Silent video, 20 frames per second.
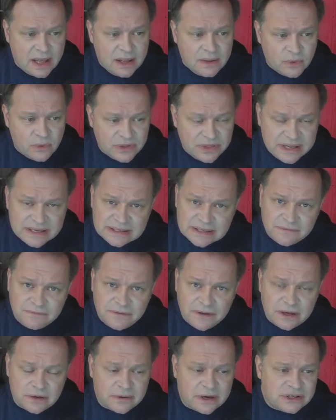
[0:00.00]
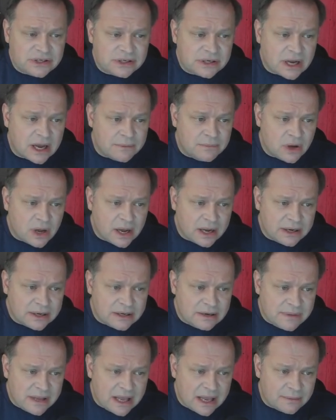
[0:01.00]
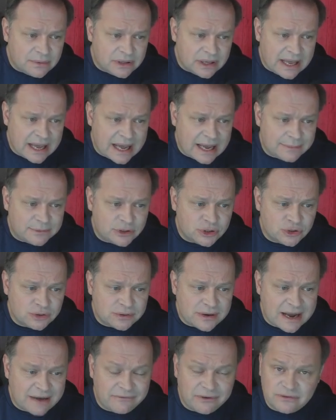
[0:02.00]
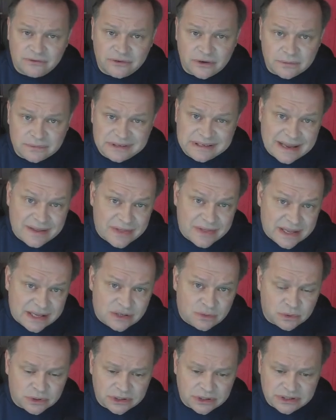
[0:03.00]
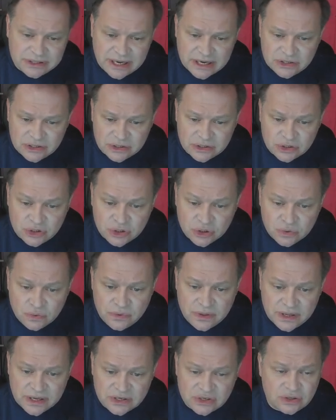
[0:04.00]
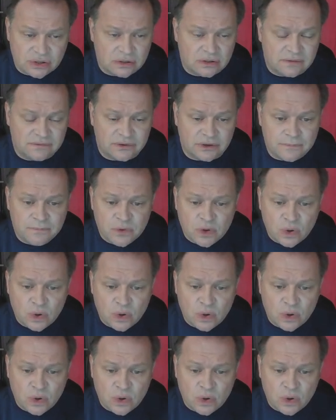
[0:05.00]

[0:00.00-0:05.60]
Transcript: With this configuration, I'm not going to be able to capture traffic from, say, this workstation to this server,